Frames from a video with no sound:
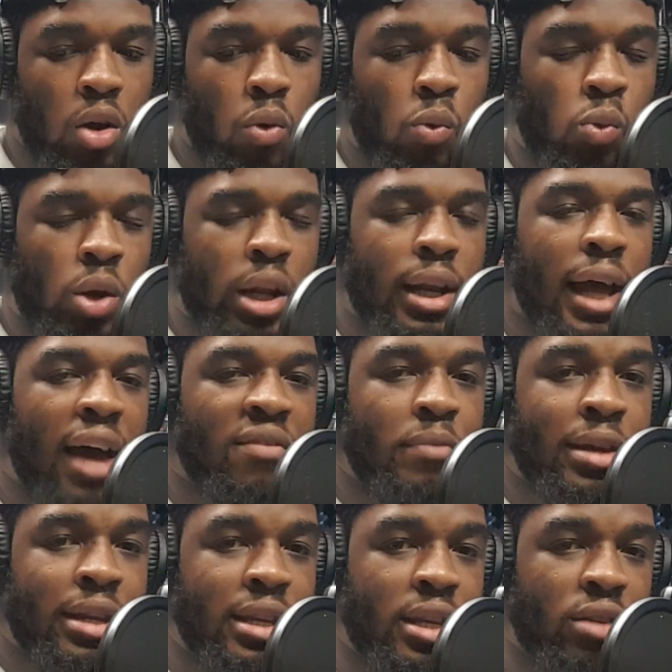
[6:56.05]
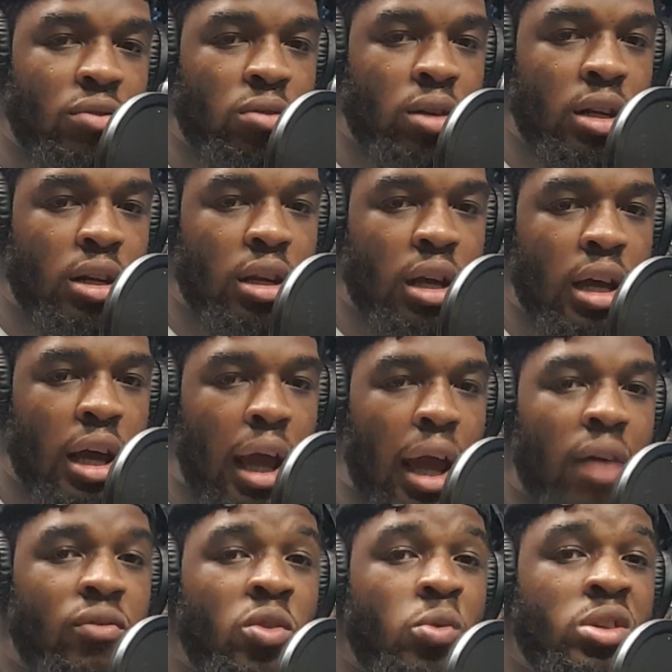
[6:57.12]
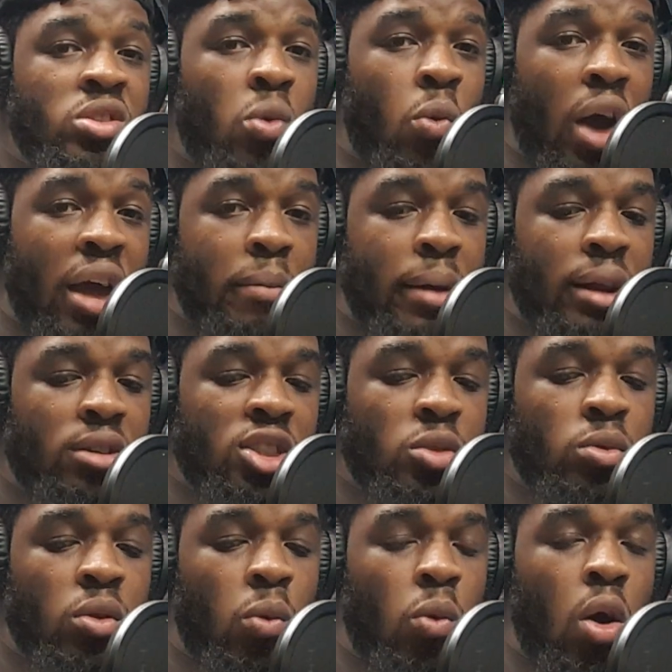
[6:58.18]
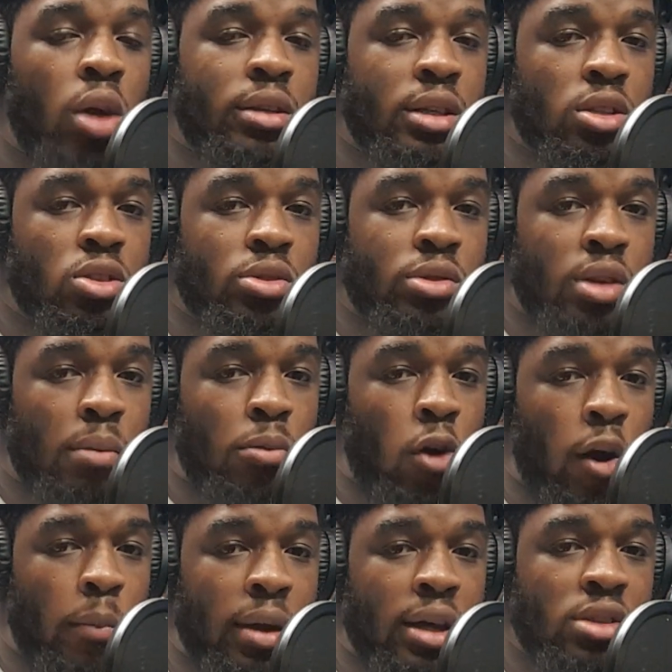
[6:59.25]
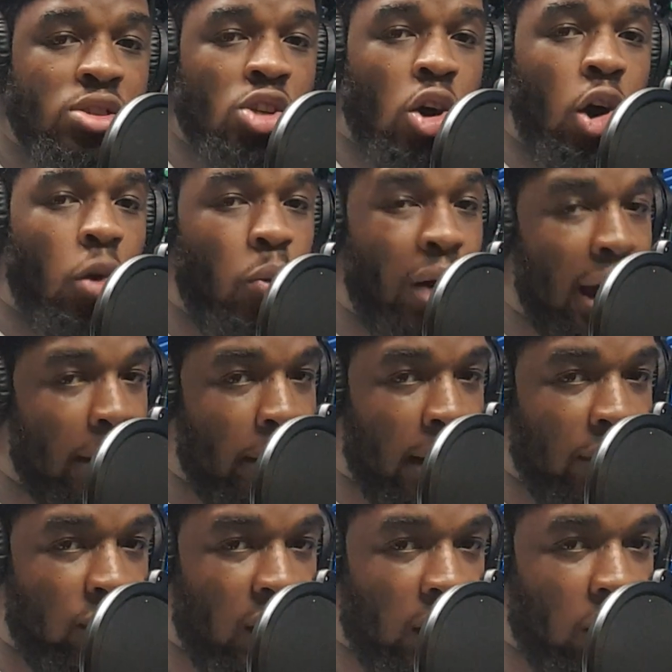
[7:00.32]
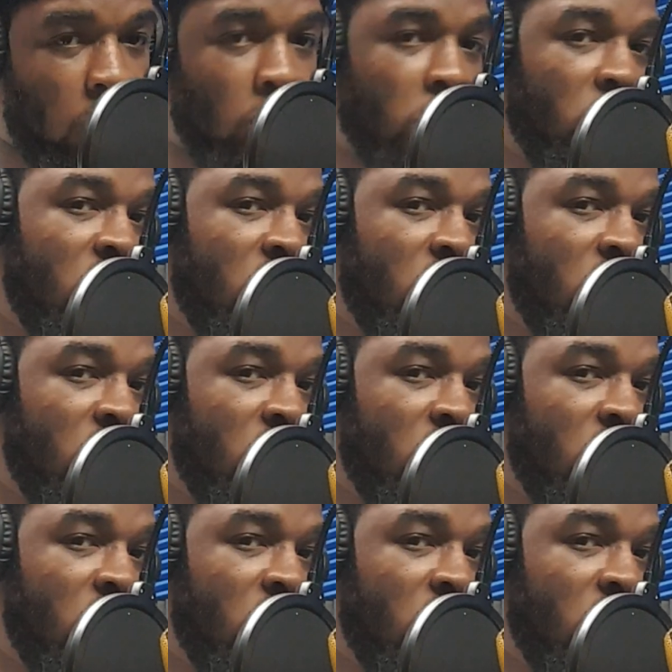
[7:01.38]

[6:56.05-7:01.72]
Would it have been different if he was a white man? If she would have walked into his apartment and saw a white man there, would